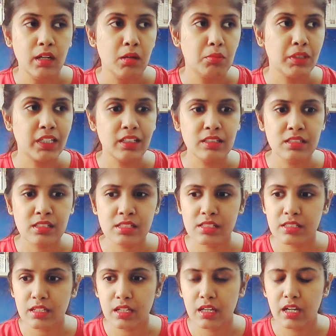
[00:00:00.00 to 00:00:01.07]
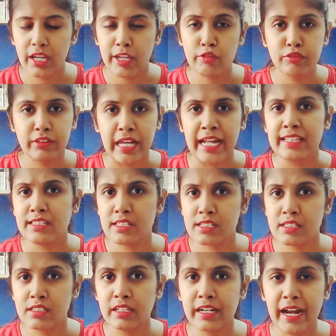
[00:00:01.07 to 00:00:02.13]
because if
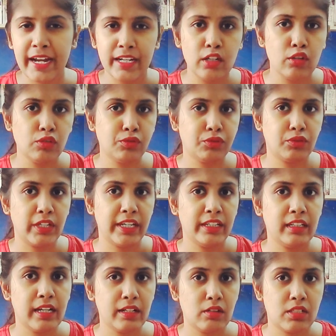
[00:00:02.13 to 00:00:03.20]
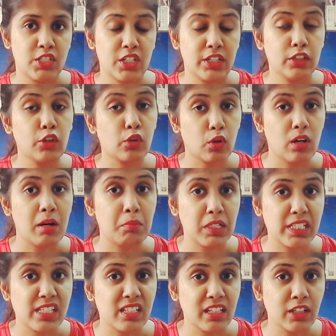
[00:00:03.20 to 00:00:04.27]
that's the kind of thing that children grow up
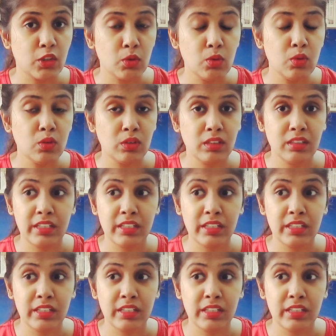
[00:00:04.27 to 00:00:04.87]
listening to,